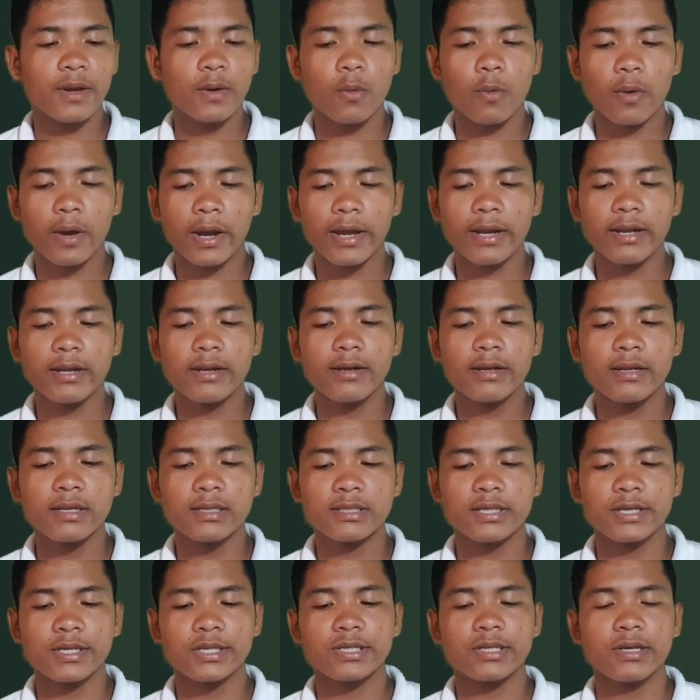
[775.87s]
Wade
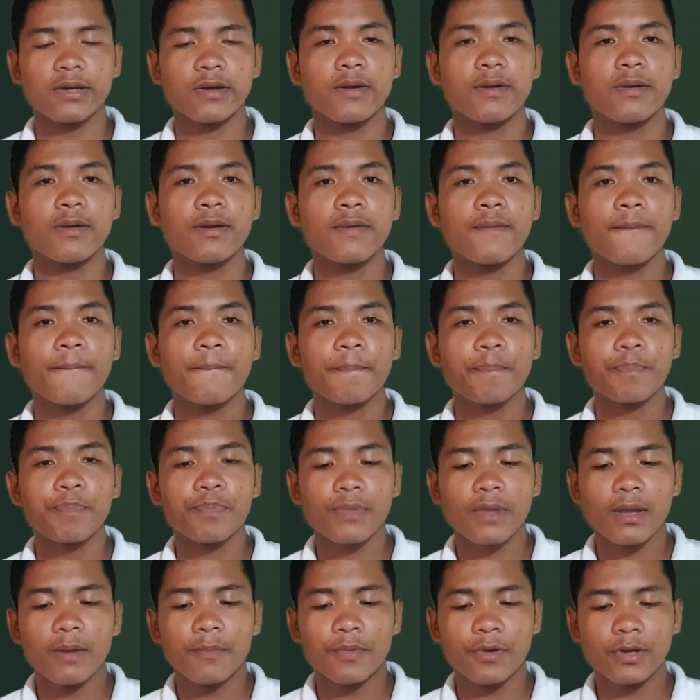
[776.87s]
decision
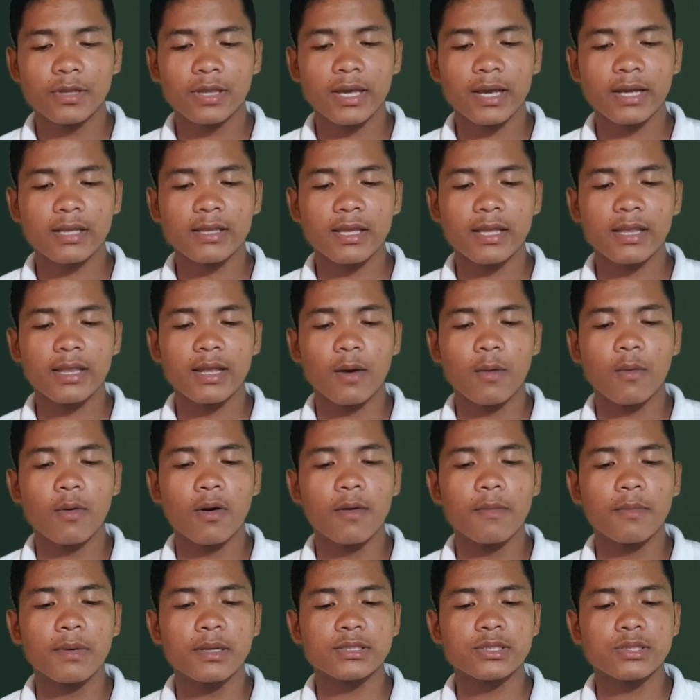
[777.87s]
protected a
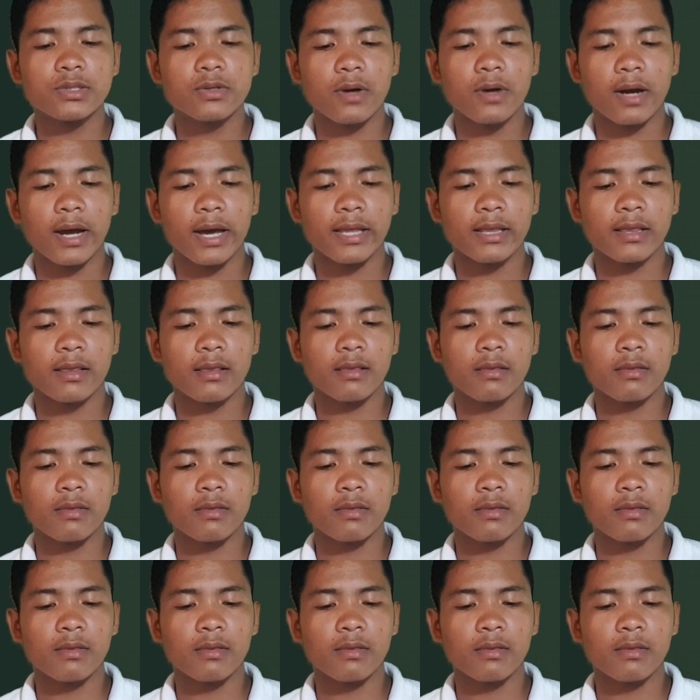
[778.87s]
woman's right